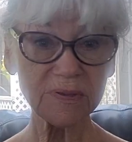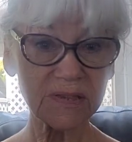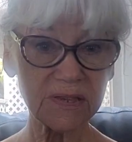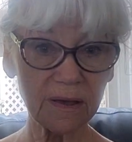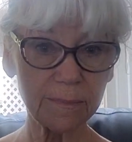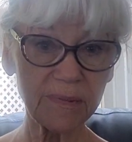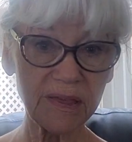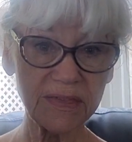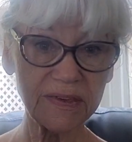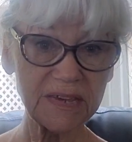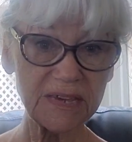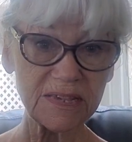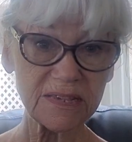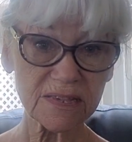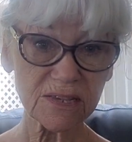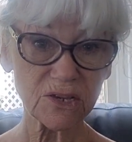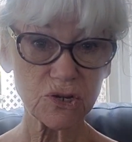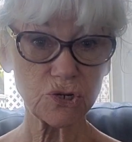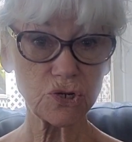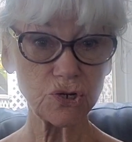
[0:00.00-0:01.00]
up some of
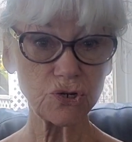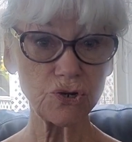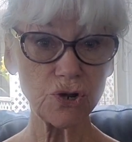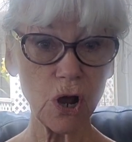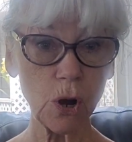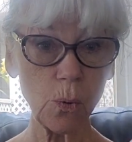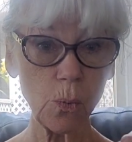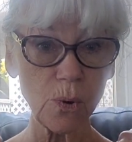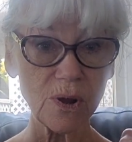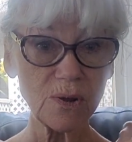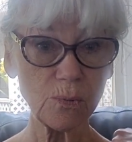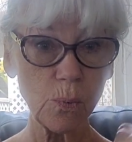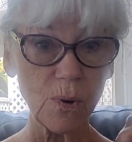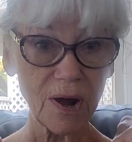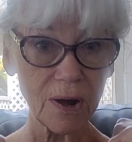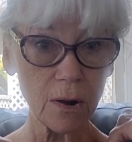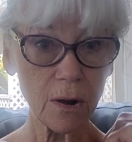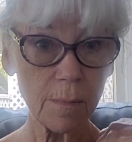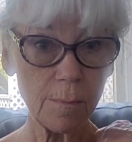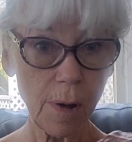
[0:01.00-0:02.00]
these because you know we wear